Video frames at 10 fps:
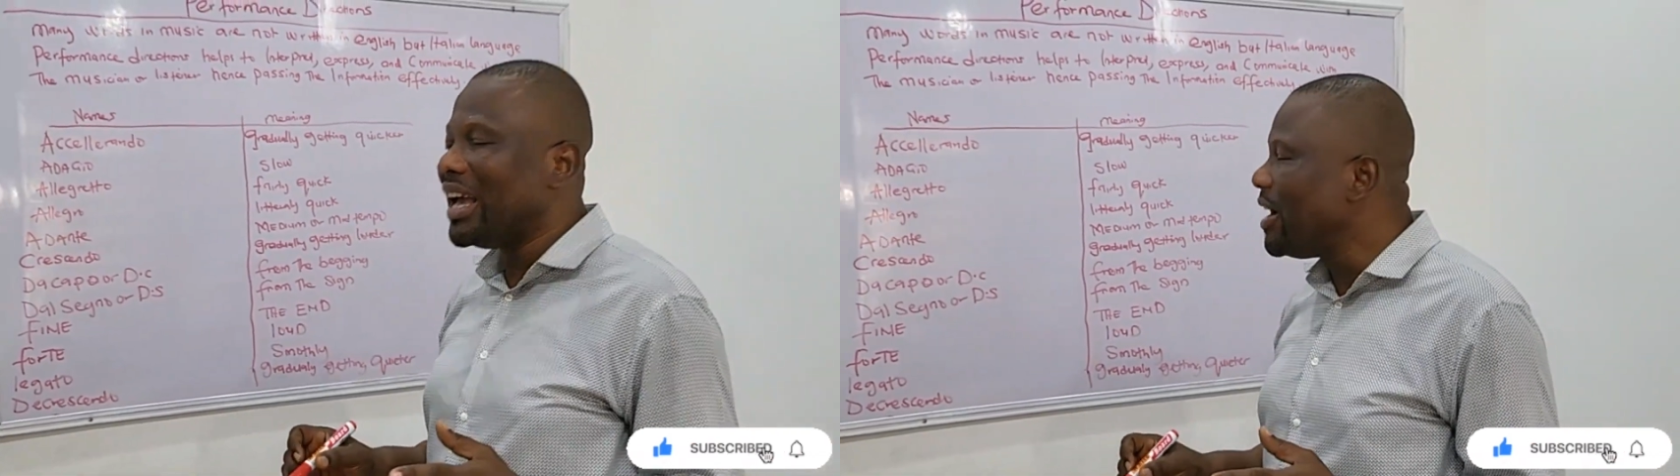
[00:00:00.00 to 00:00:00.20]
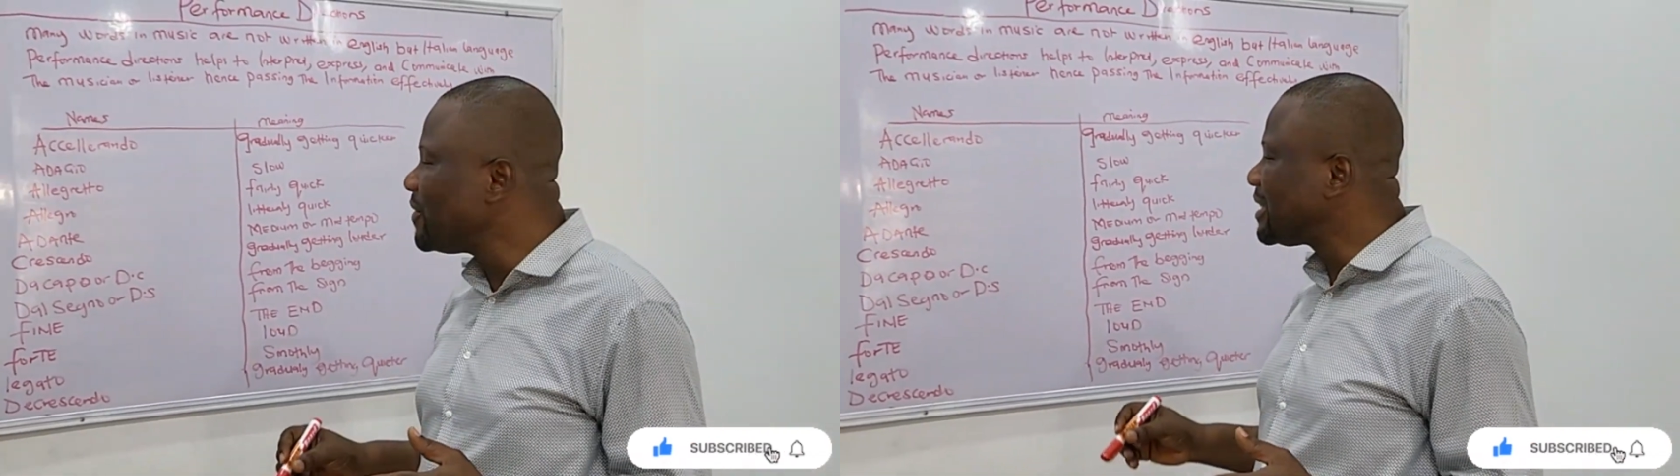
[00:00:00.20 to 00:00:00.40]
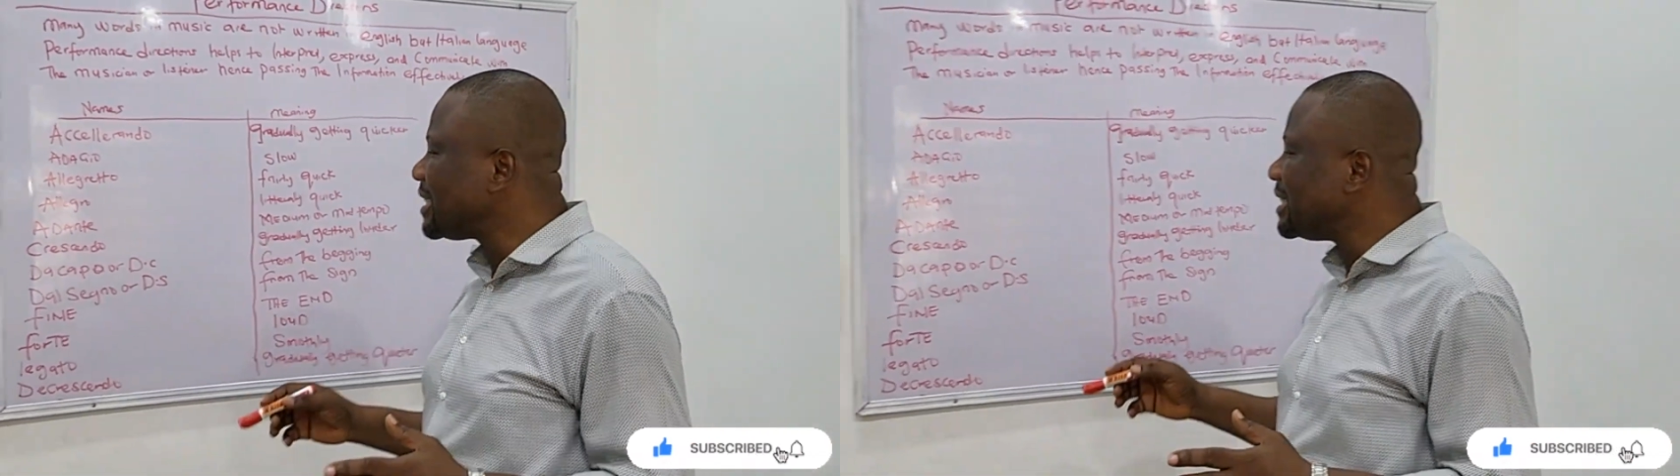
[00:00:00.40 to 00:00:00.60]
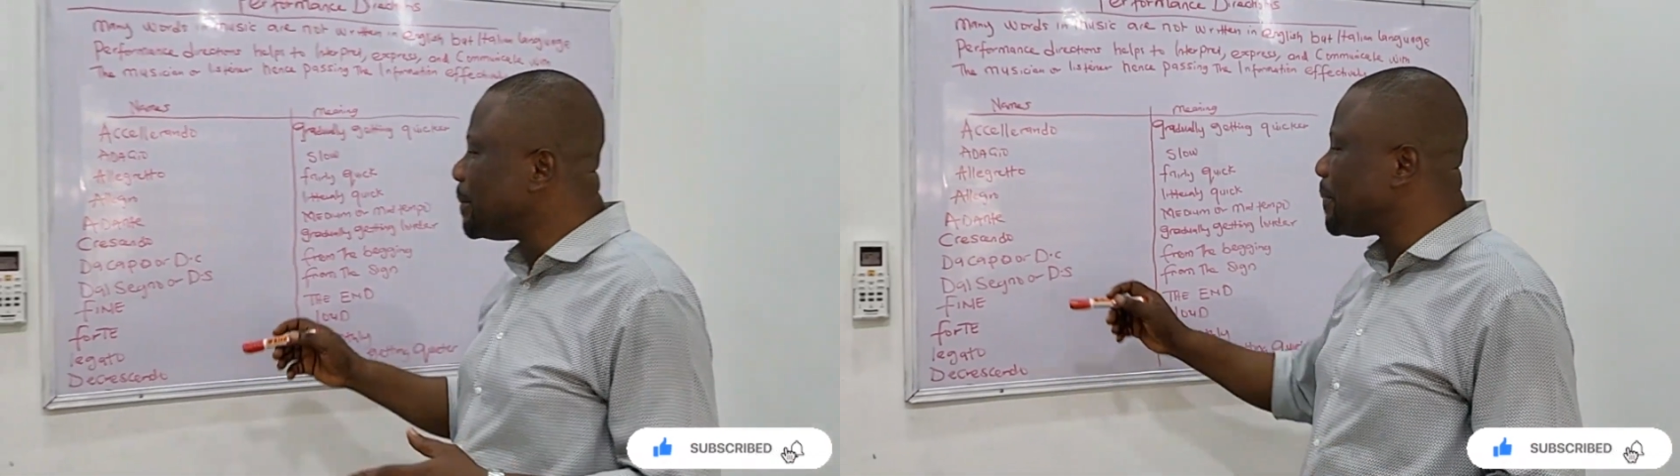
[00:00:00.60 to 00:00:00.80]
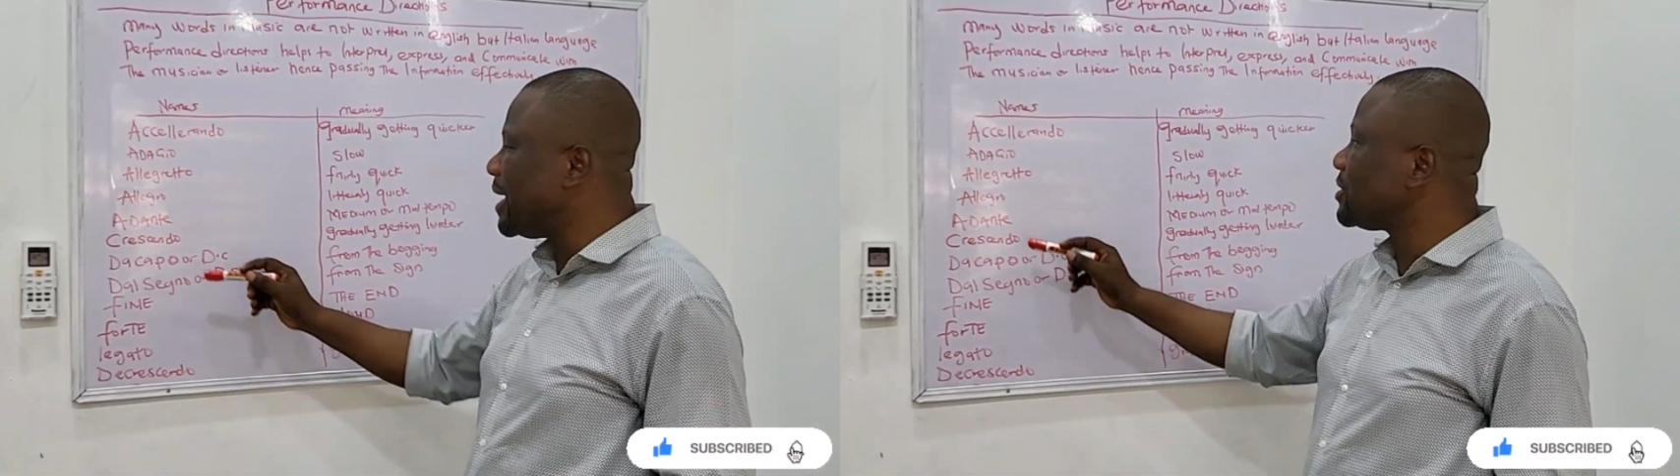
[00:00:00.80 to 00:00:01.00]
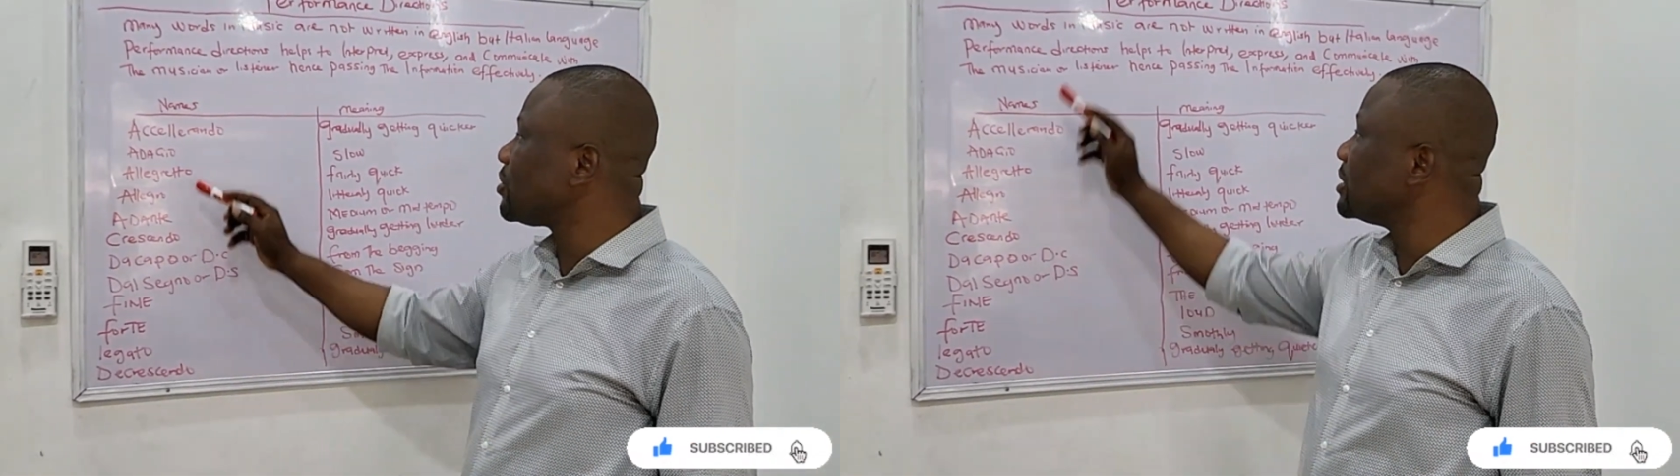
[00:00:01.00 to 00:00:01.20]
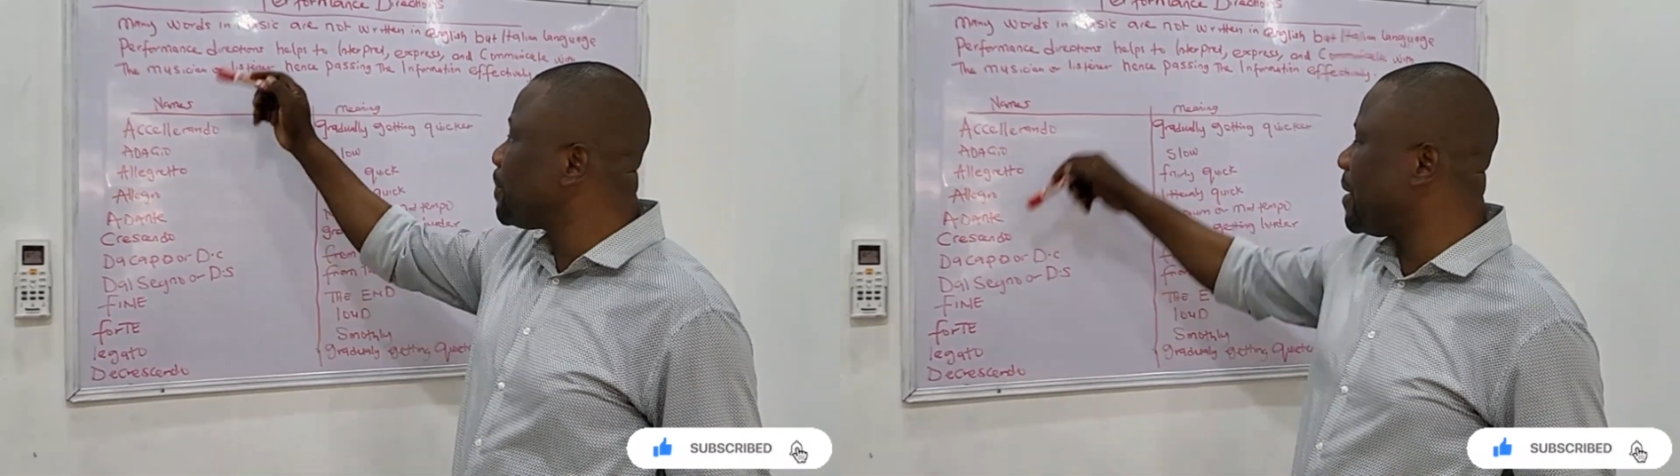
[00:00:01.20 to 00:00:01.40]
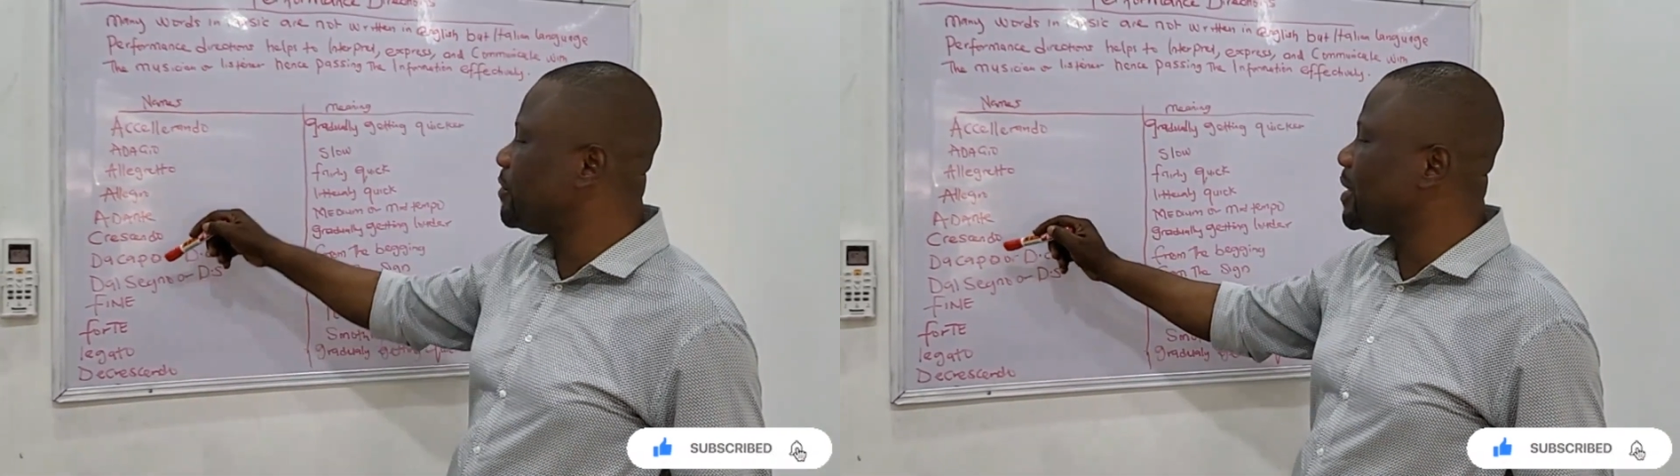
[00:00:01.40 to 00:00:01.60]
everything depends on the
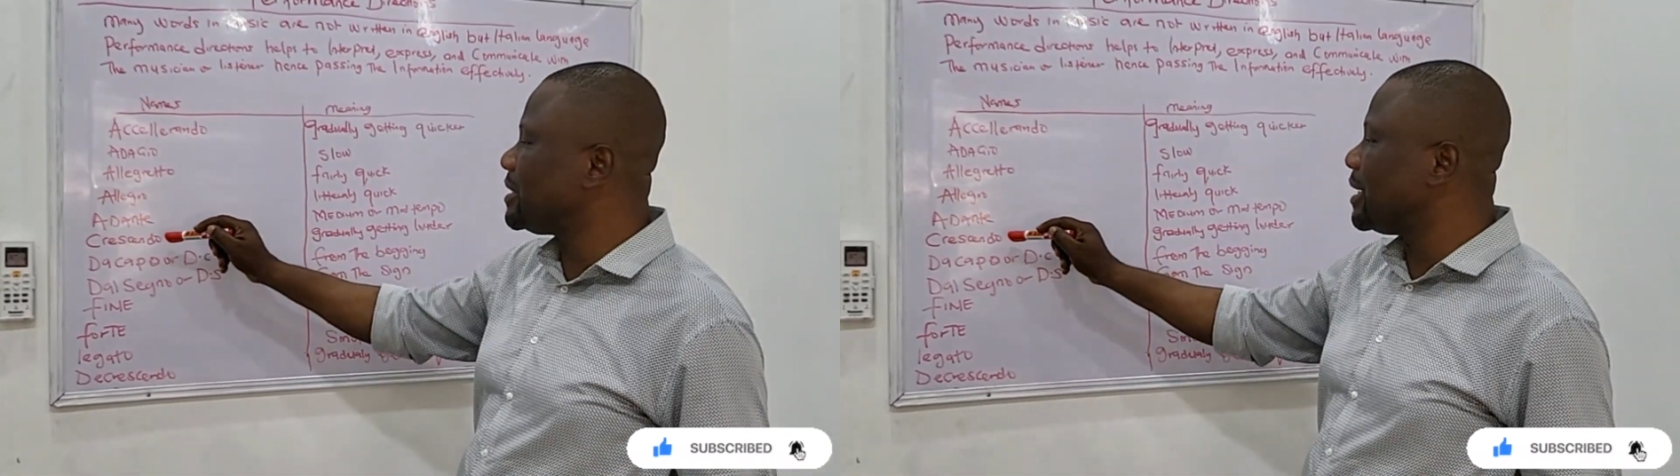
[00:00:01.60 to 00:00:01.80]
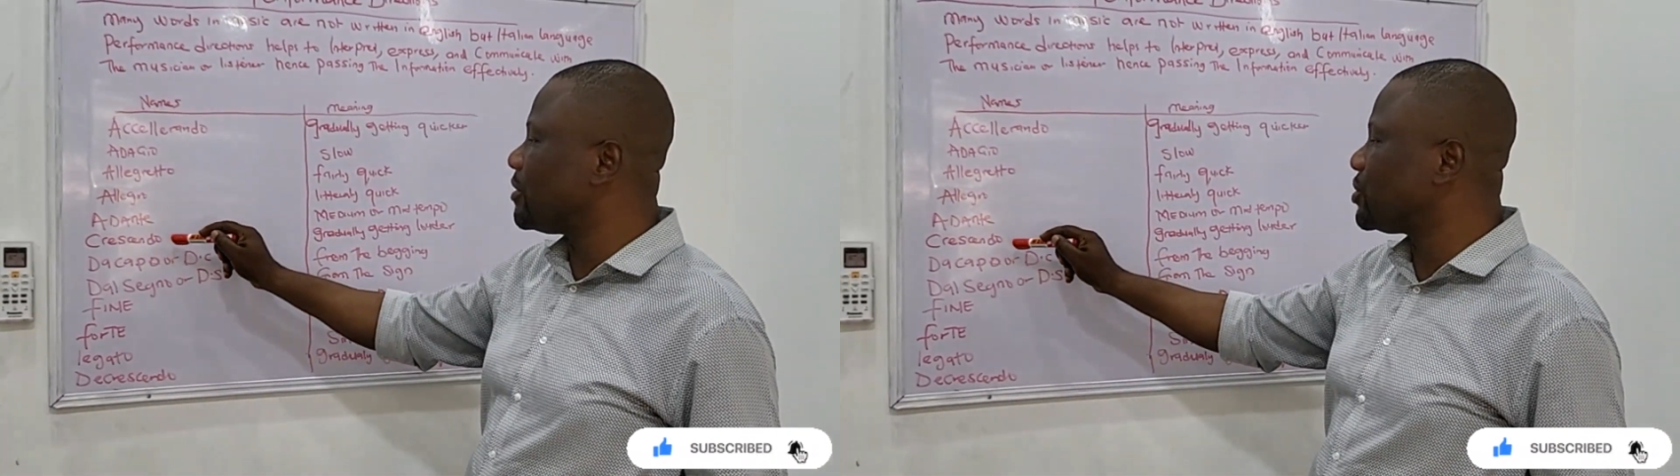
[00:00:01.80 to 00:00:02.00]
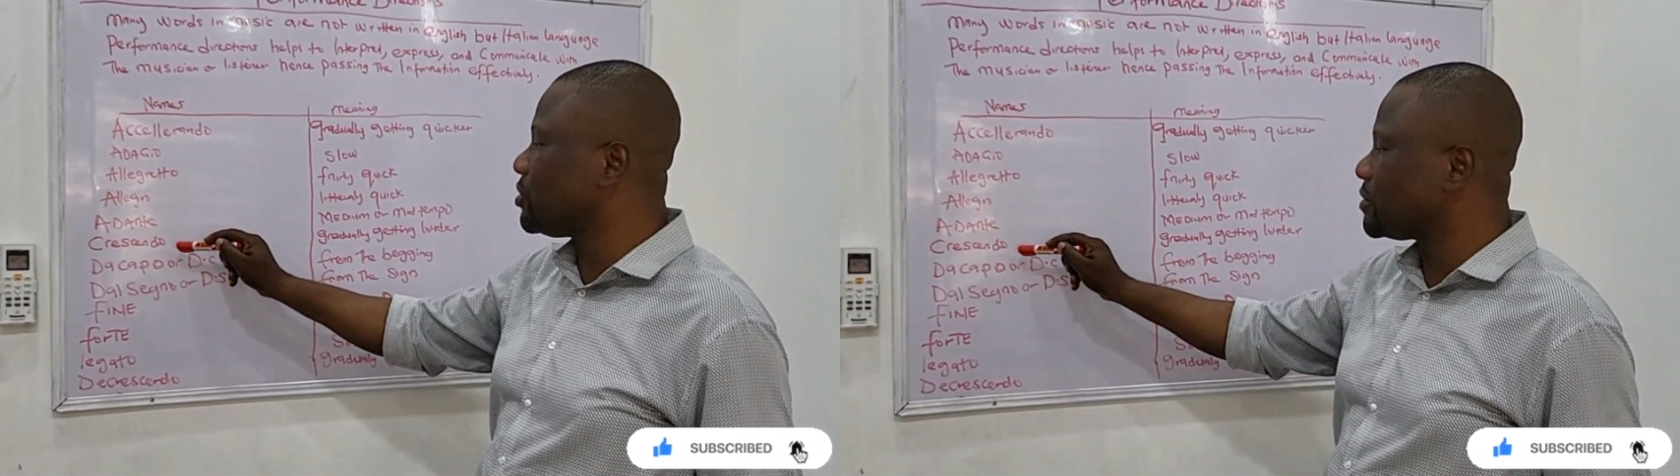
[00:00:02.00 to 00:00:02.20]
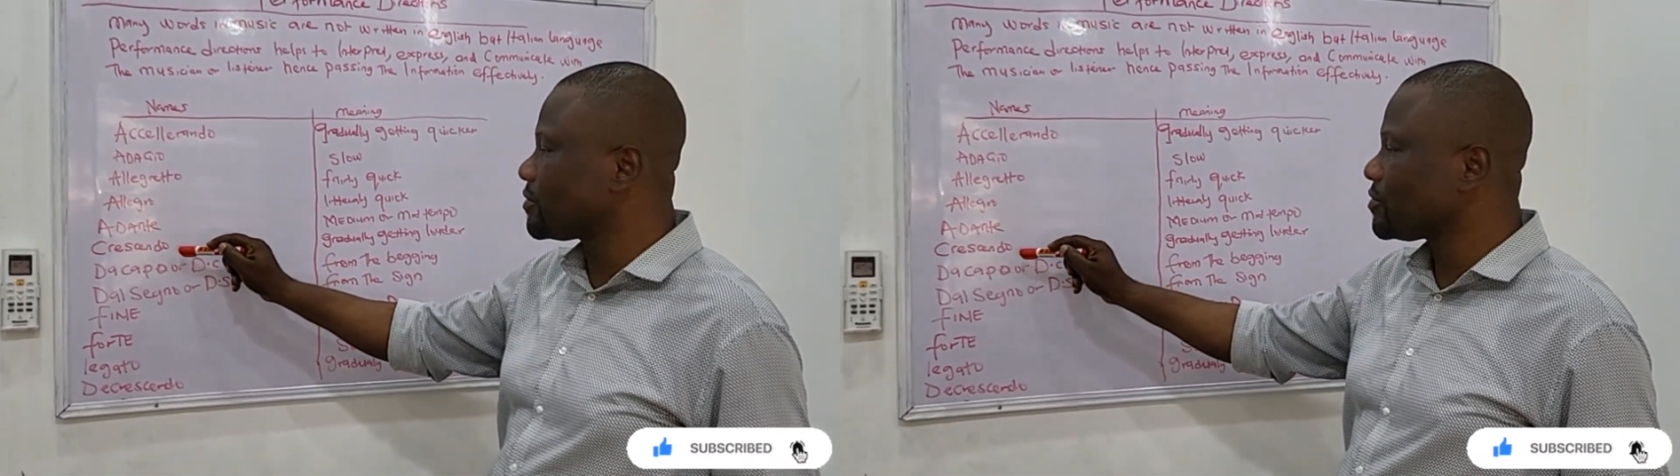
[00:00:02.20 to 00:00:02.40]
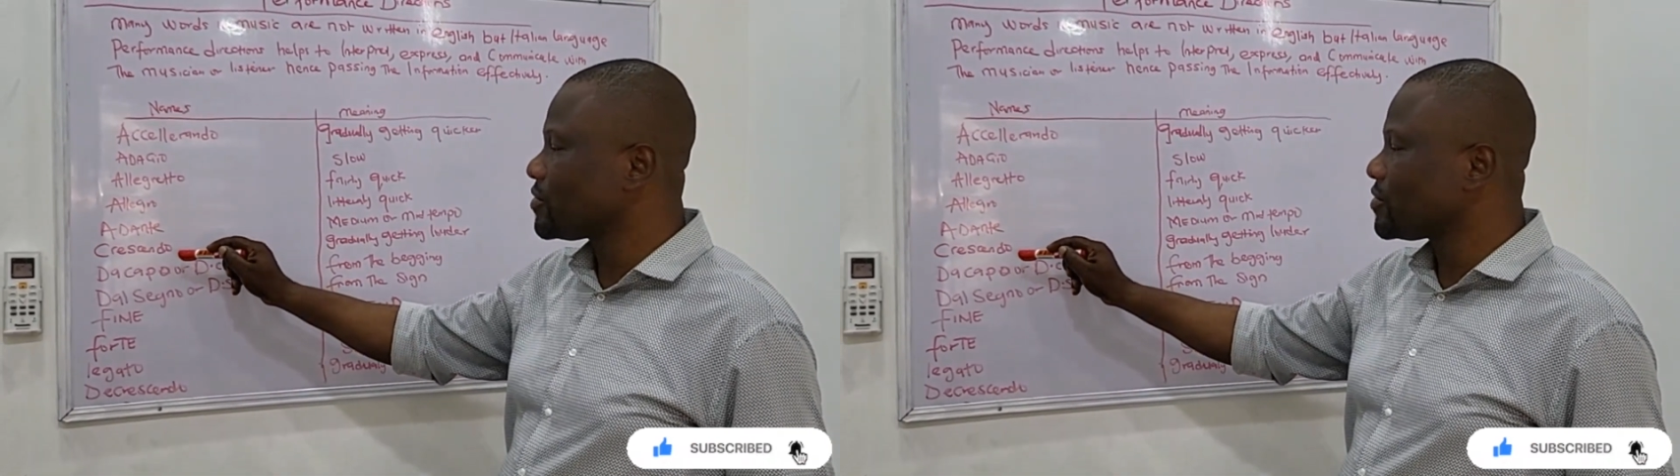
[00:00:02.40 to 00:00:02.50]
performance direction.